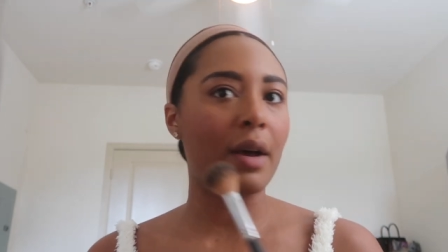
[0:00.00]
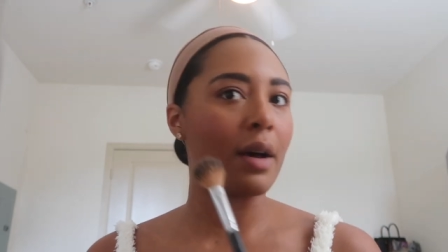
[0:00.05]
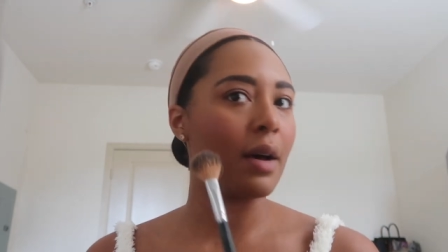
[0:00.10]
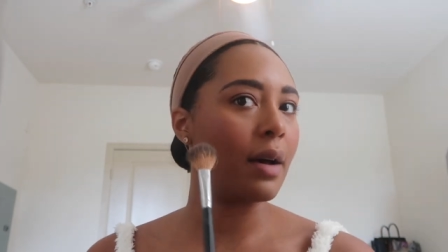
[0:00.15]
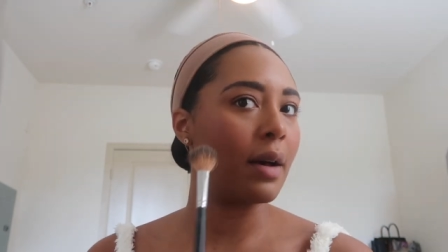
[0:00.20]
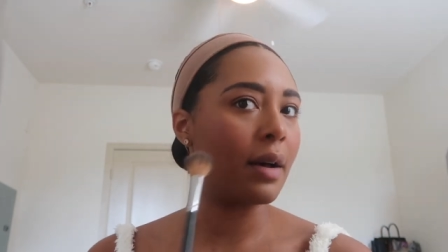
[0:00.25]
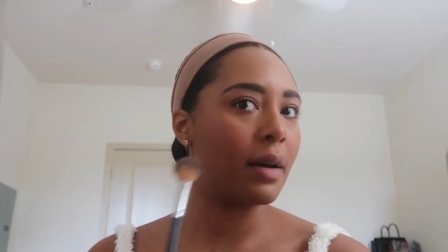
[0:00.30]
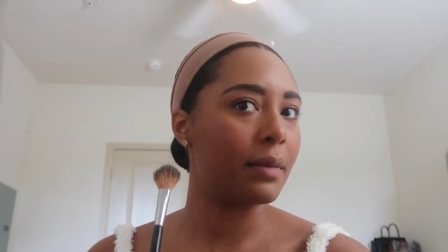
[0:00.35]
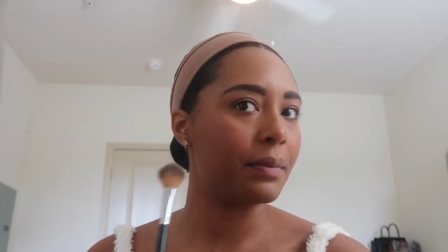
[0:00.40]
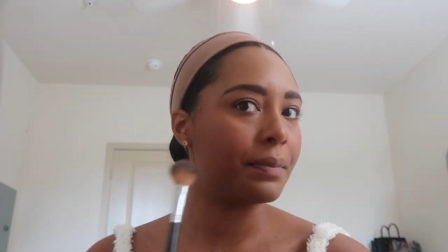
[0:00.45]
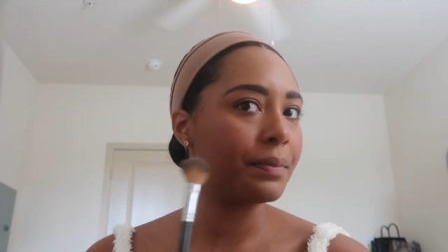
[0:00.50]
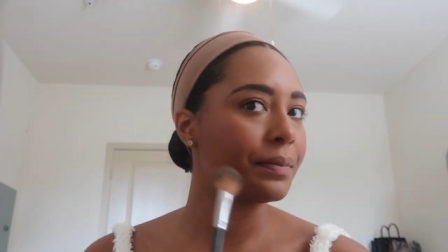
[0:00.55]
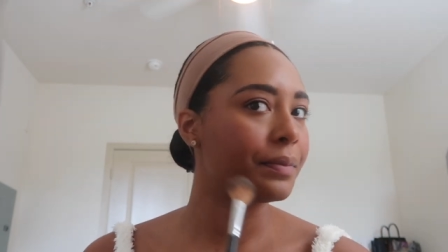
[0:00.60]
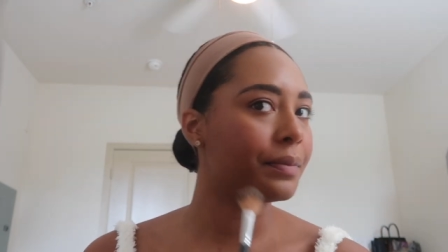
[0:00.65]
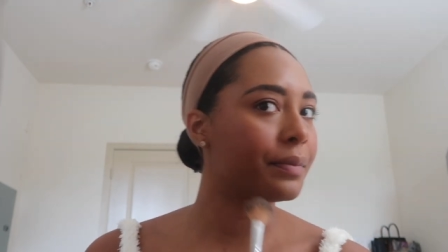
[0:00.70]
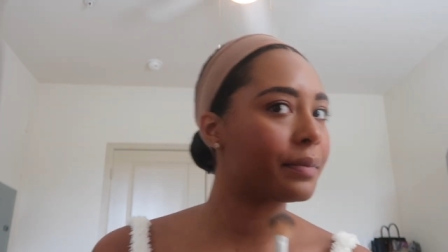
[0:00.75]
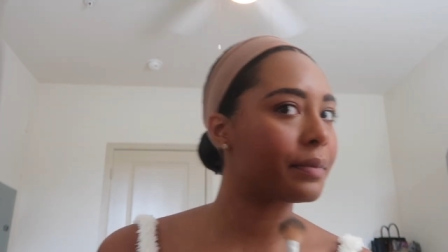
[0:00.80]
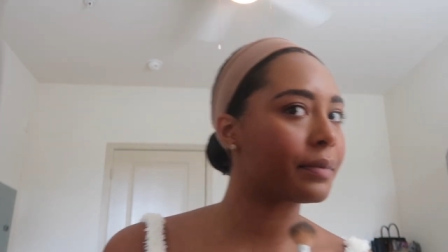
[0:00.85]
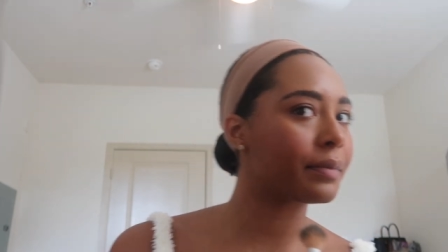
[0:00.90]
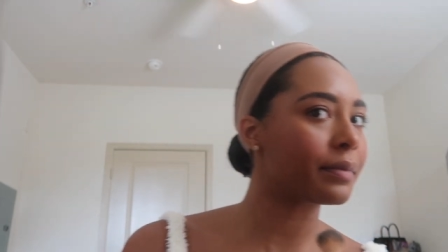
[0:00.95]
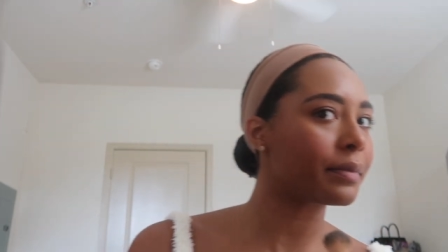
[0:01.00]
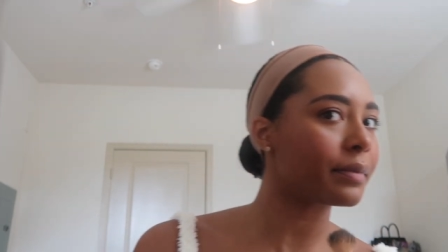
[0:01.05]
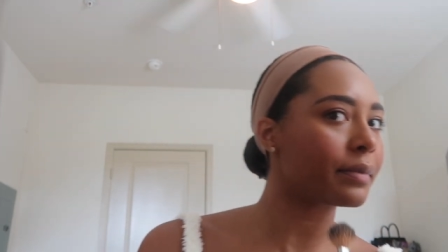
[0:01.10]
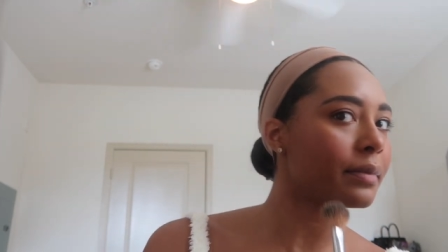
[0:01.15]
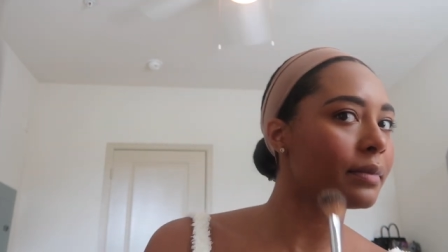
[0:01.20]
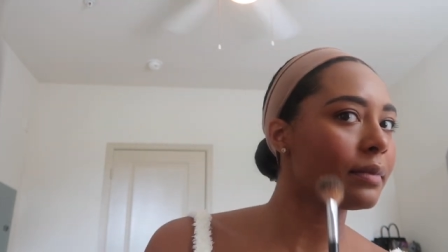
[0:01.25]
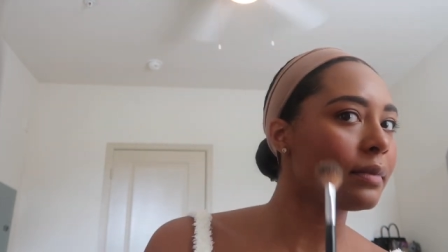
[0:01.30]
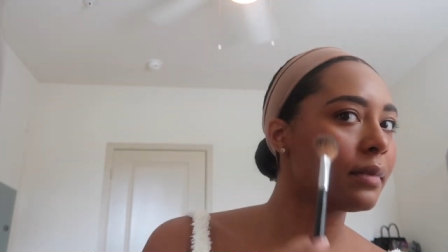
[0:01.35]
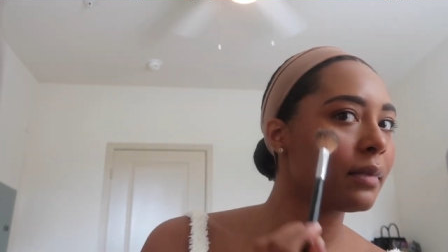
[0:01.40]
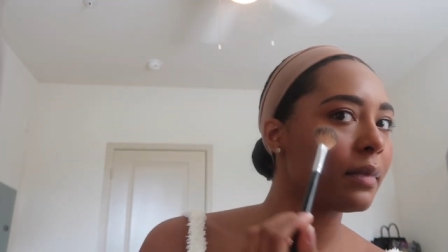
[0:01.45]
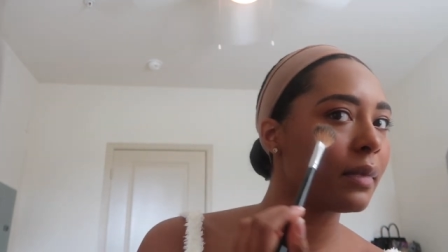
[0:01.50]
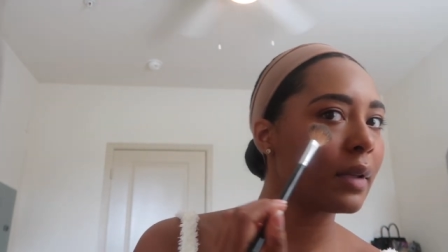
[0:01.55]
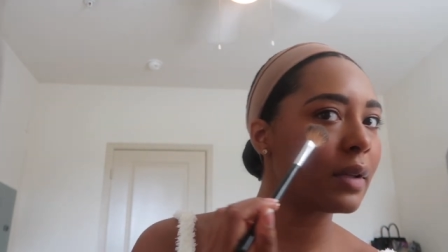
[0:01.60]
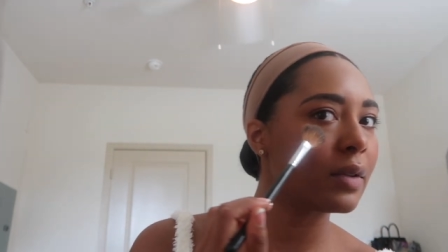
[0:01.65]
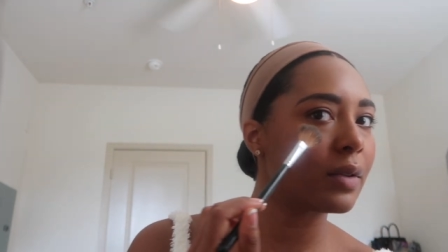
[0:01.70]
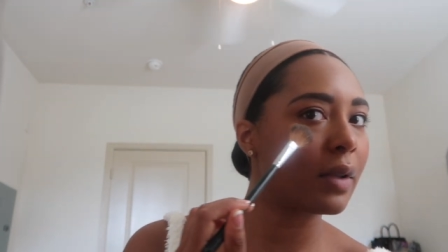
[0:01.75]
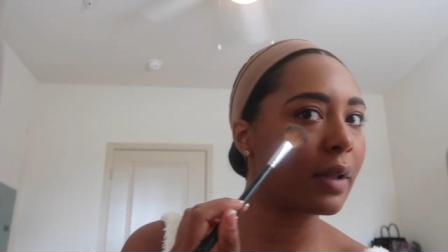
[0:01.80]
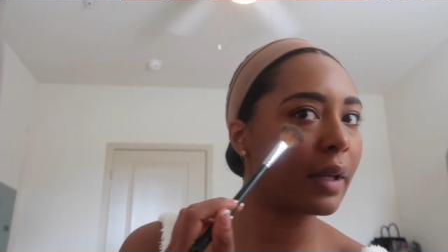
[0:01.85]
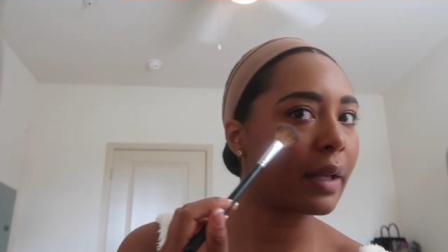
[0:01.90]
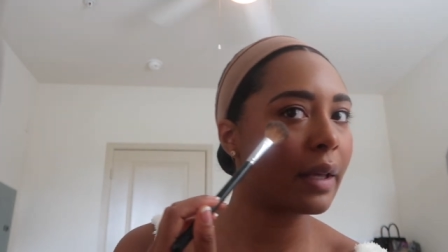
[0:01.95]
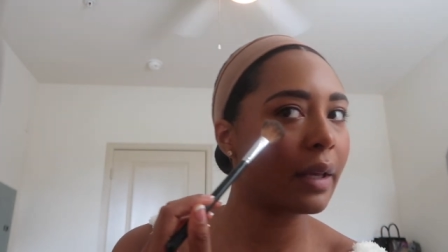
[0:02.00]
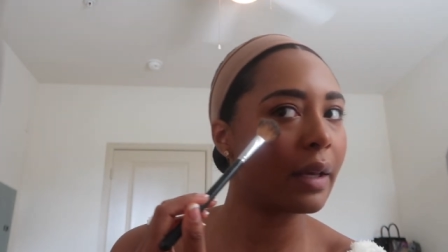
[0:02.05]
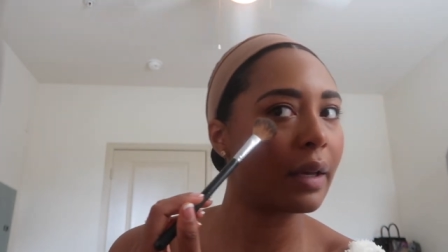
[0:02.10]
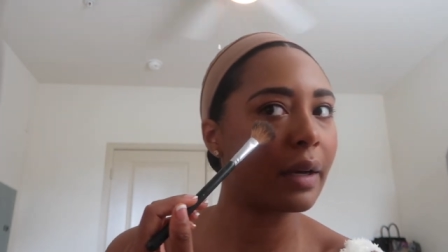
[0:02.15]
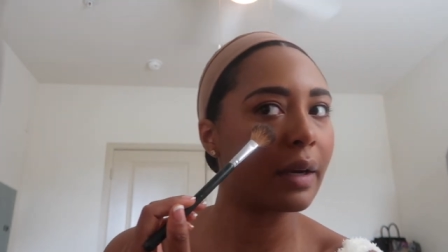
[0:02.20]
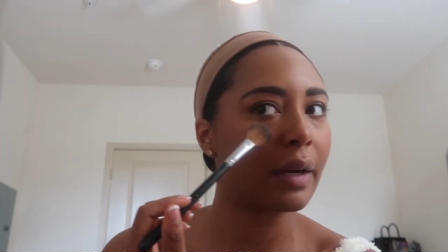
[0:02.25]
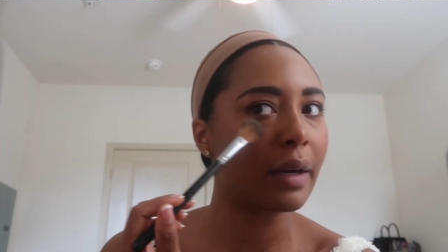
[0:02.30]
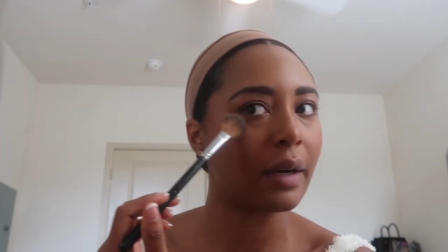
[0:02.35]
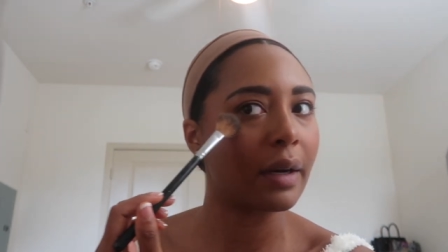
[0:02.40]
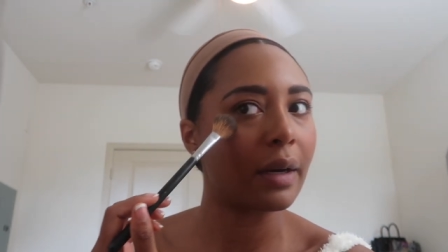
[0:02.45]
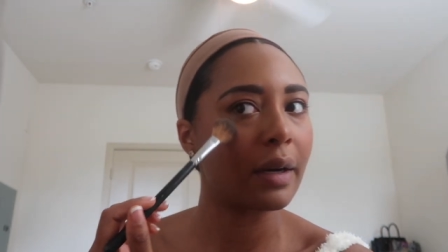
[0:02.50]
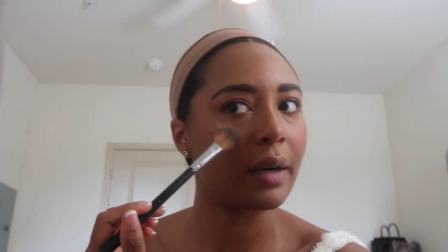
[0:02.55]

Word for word: Um, so like here.